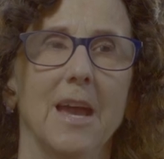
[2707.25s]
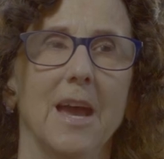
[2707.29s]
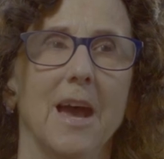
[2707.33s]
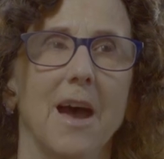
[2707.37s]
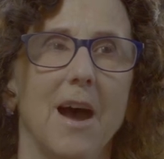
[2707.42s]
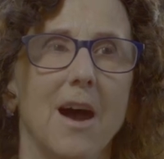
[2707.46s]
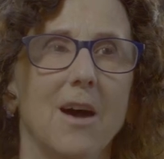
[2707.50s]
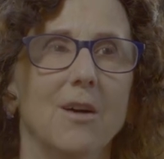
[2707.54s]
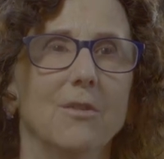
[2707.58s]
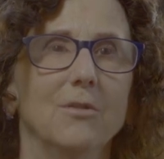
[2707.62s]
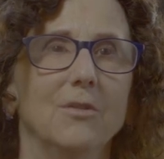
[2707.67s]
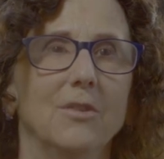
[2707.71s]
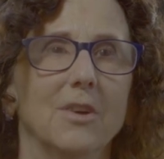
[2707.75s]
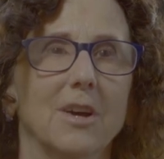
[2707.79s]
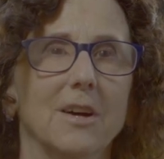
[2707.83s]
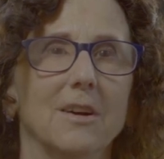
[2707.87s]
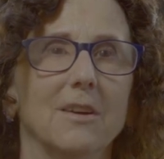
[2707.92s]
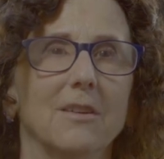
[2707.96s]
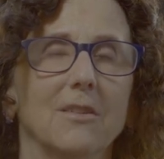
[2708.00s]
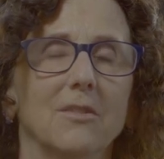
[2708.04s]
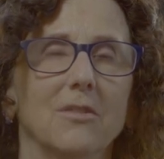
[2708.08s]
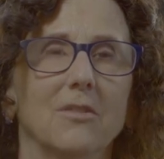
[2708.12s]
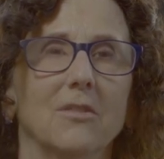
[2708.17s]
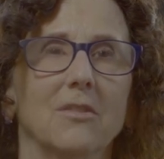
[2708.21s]
How
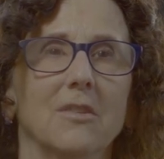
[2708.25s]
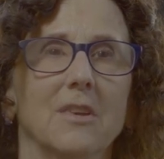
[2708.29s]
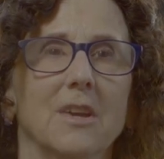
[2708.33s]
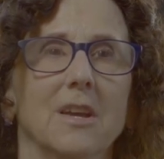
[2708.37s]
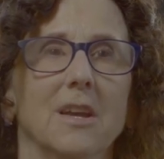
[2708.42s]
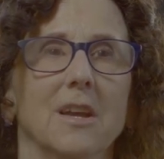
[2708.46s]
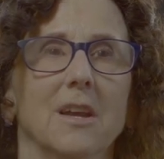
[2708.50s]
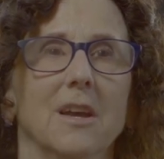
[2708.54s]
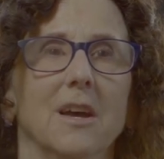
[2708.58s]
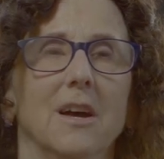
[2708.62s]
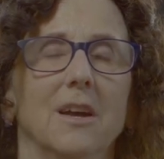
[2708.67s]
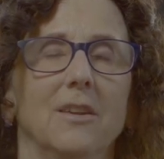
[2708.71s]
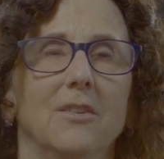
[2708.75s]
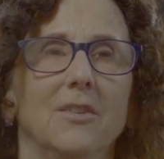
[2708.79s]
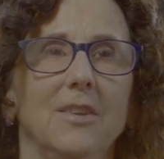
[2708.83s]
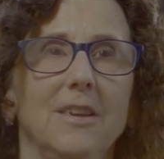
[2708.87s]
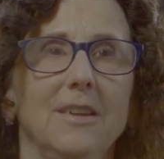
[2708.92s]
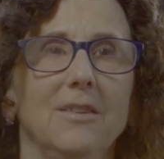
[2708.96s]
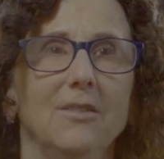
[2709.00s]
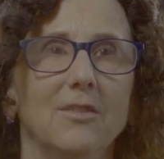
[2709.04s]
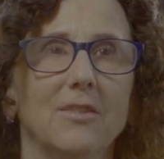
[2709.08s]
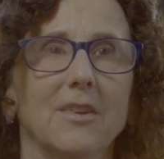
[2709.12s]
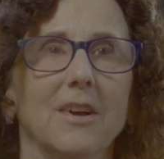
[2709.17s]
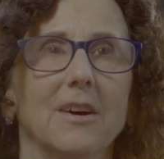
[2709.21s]
does a
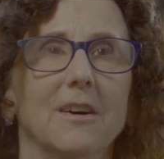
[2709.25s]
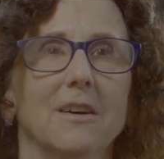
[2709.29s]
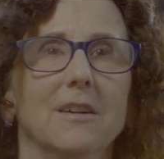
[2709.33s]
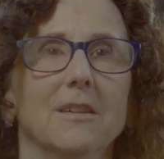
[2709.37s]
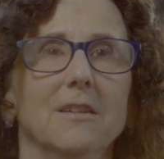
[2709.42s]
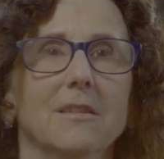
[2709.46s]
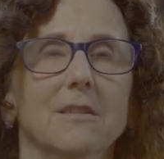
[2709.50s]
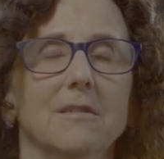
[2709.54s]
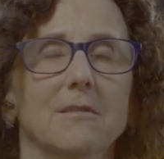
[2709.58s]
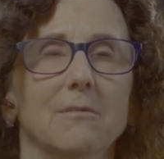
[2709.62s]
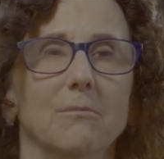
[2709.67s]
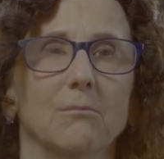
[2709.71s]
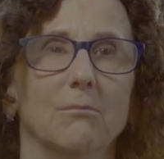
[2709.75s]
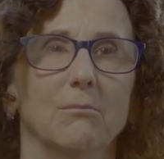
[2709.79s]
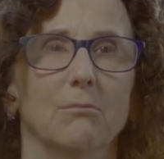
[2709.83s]
T cell,